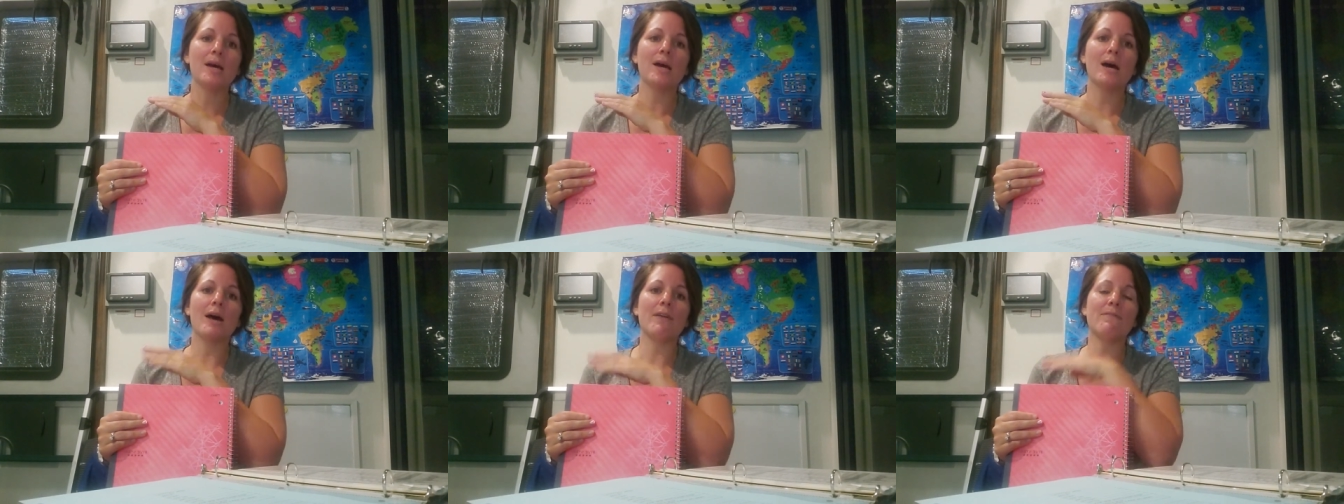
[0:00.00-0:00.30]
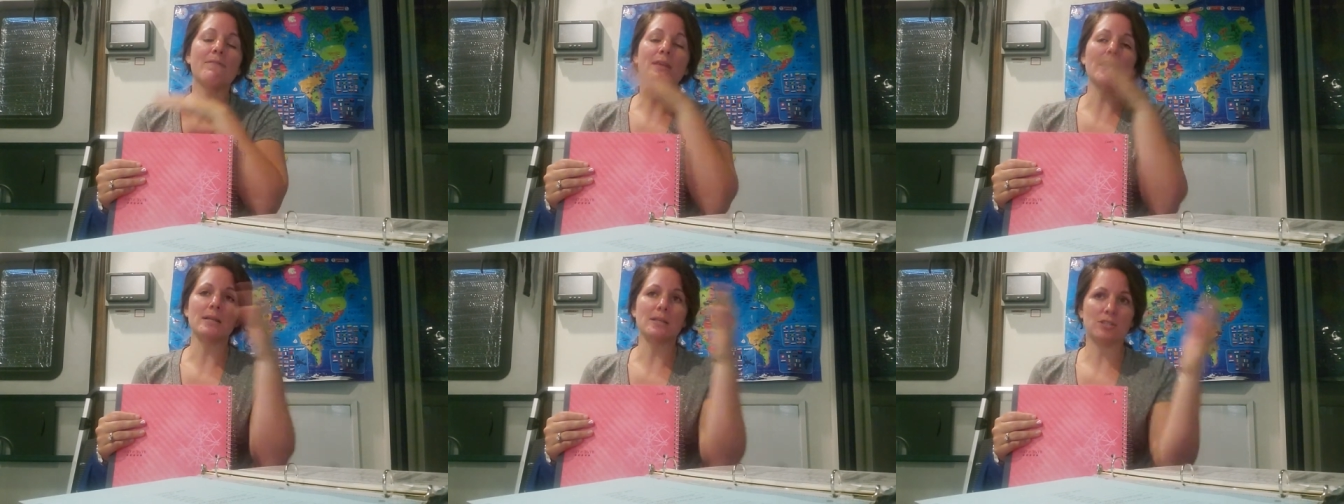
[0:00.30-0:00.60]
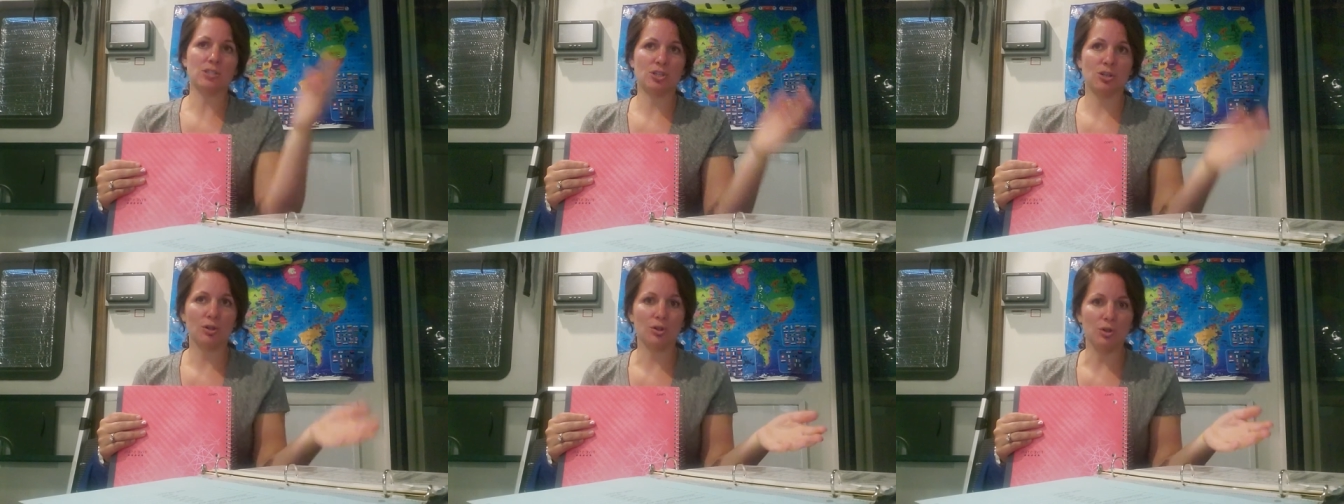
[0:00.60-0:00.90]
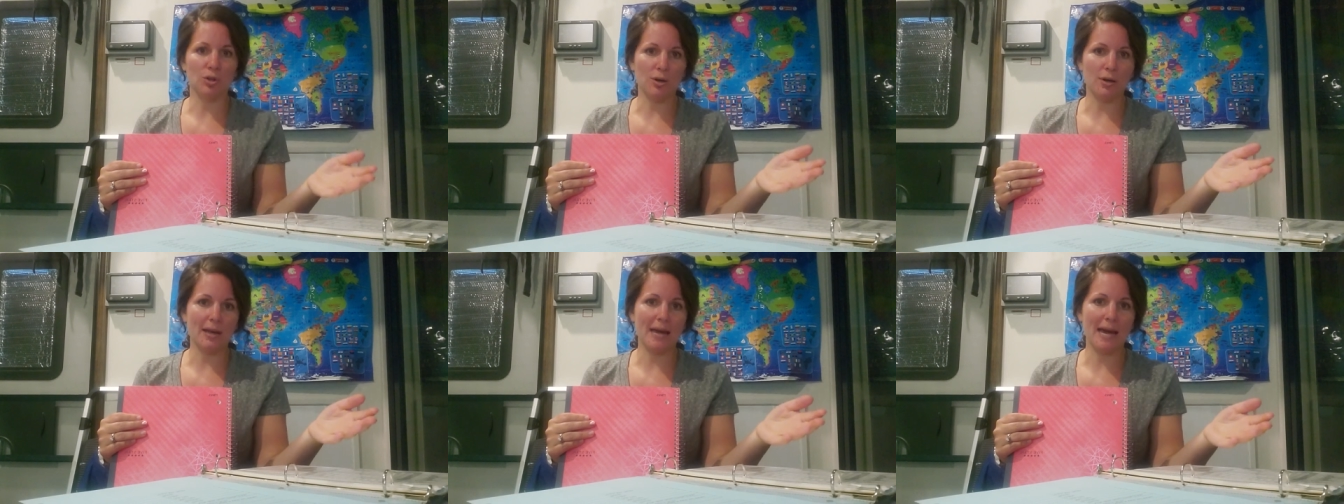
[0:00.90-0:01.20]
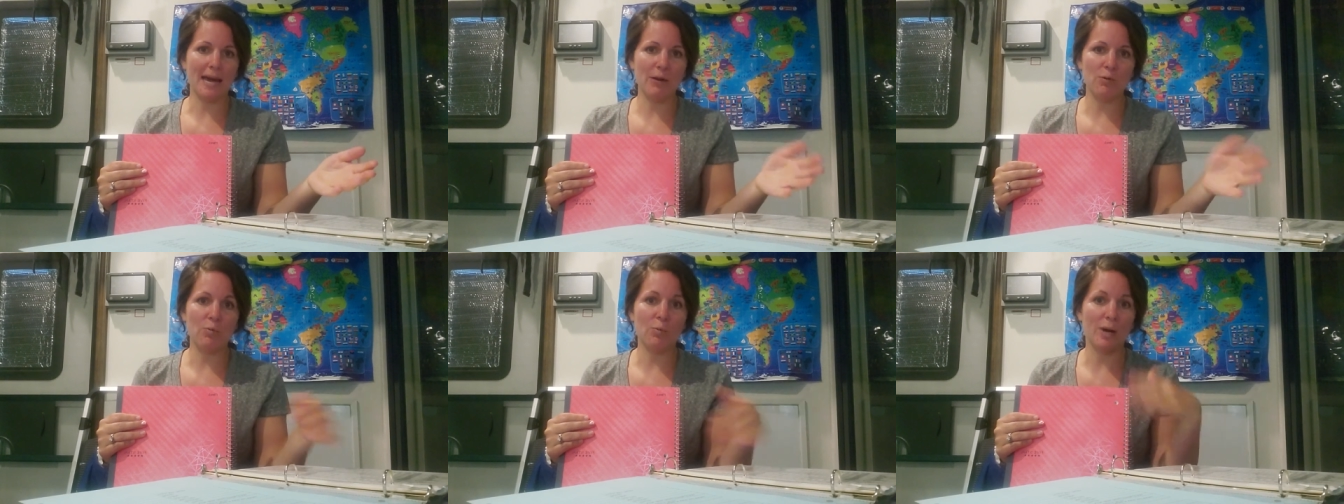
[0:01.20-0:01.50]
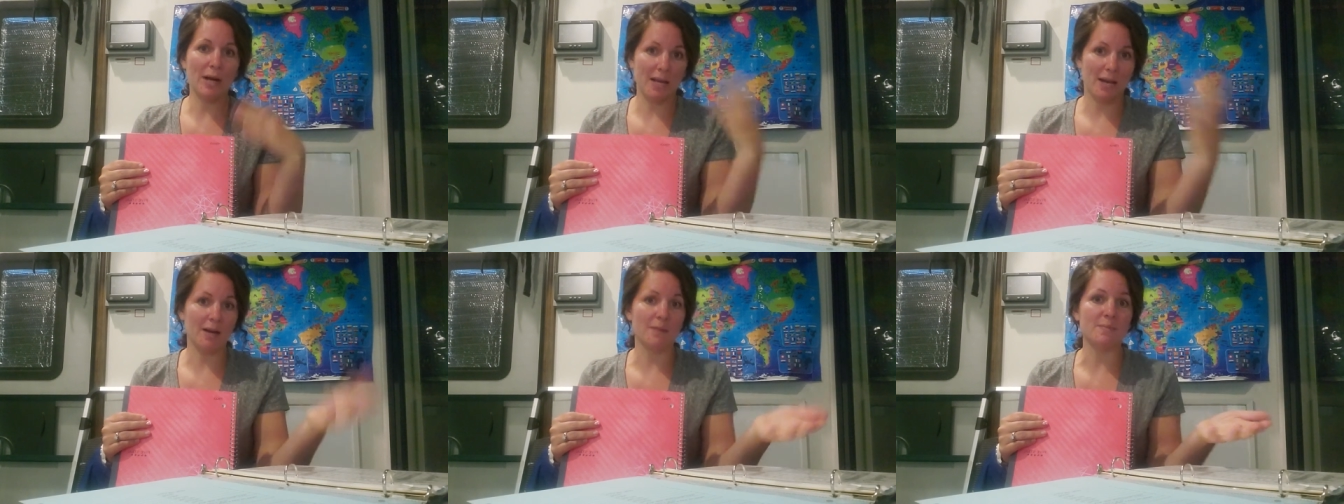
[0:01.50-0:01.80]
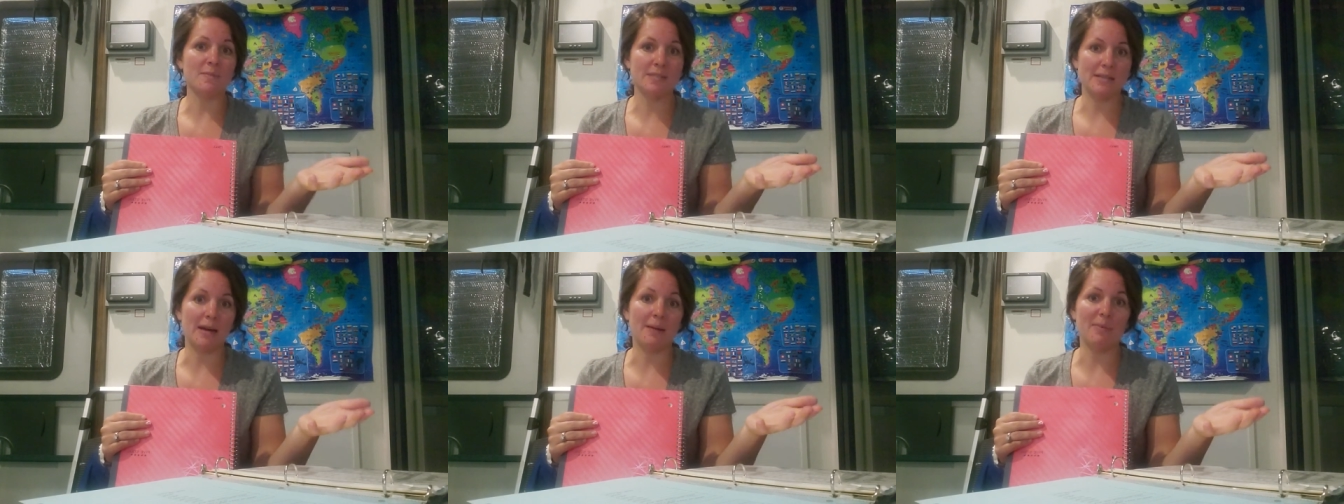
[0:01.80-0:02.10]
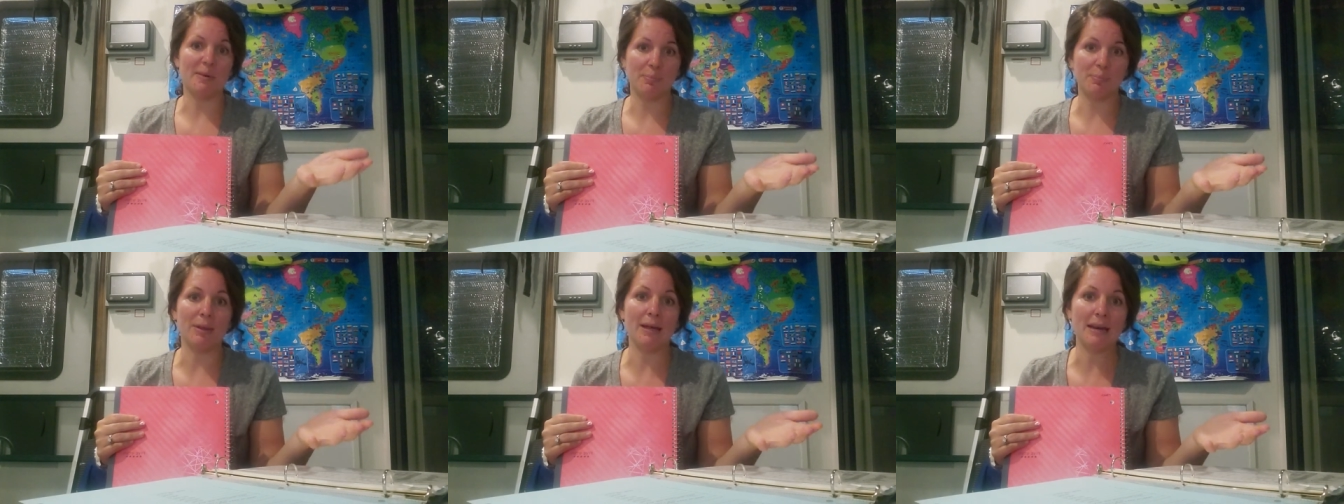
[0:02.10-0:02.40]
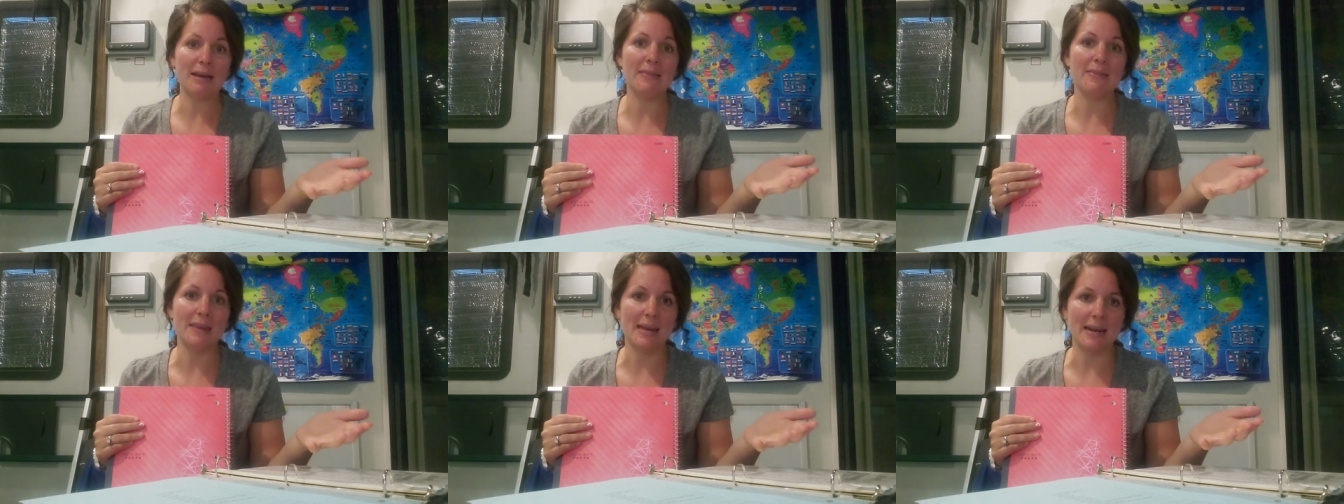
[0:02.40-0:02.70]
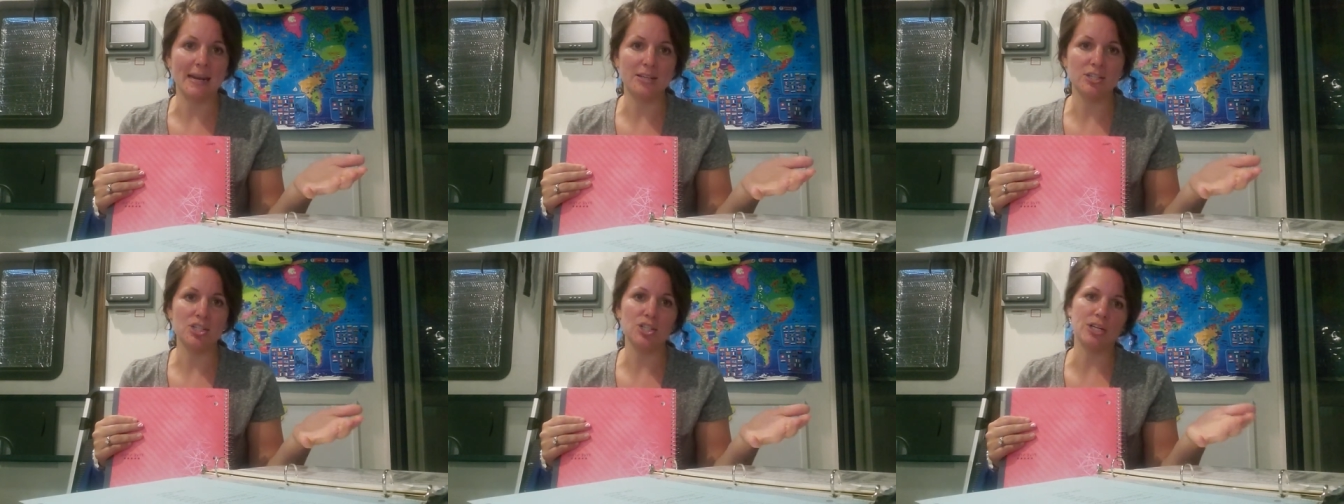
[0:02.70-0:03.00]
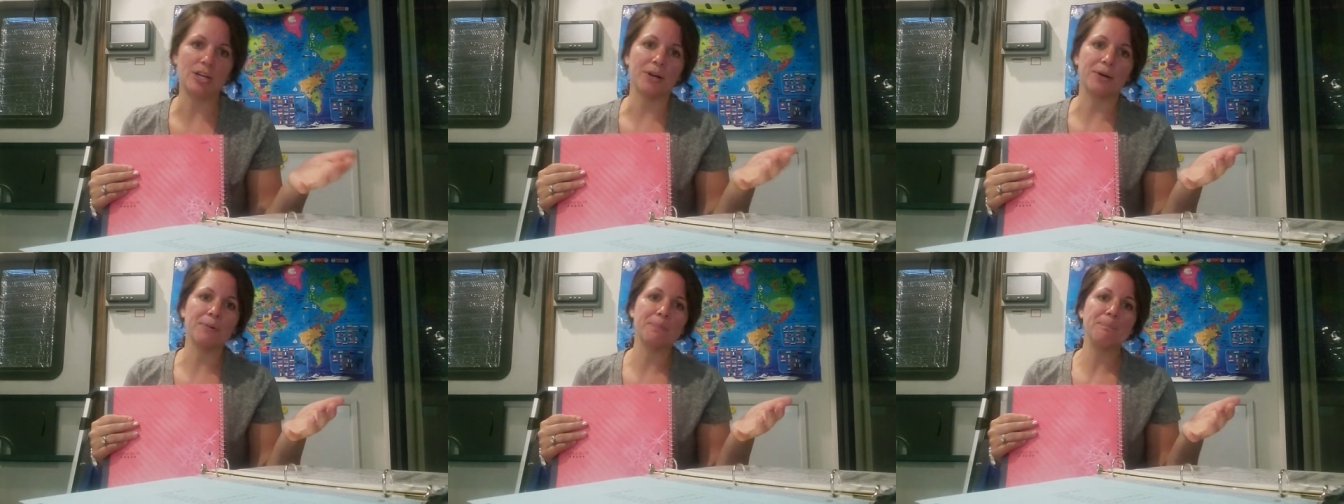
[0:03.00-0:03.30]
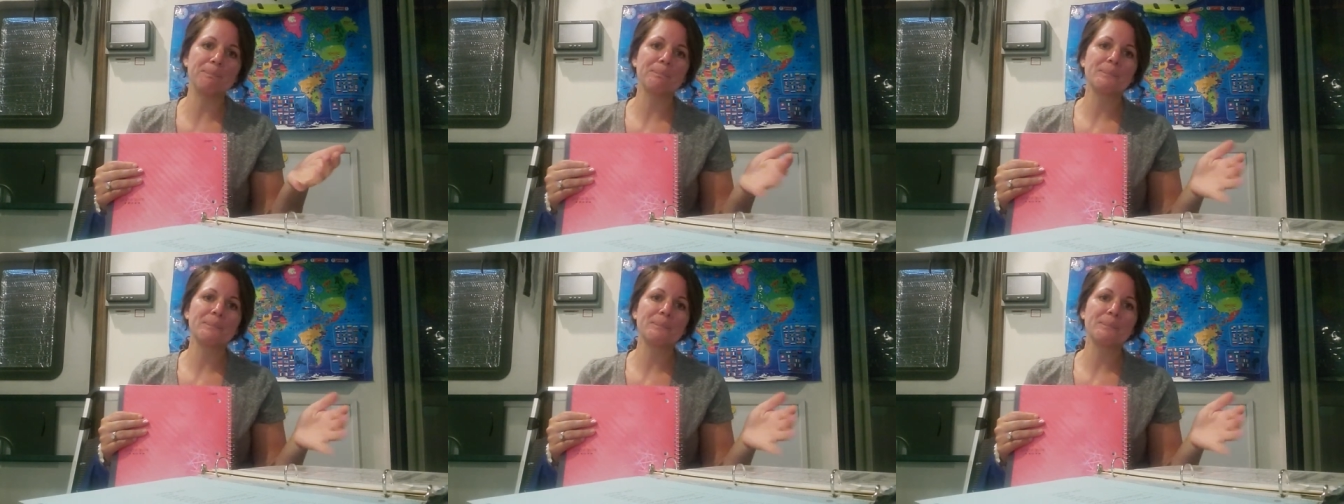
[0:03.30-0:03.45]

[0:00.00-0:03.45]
of things to look at when it comes time to planning the next year.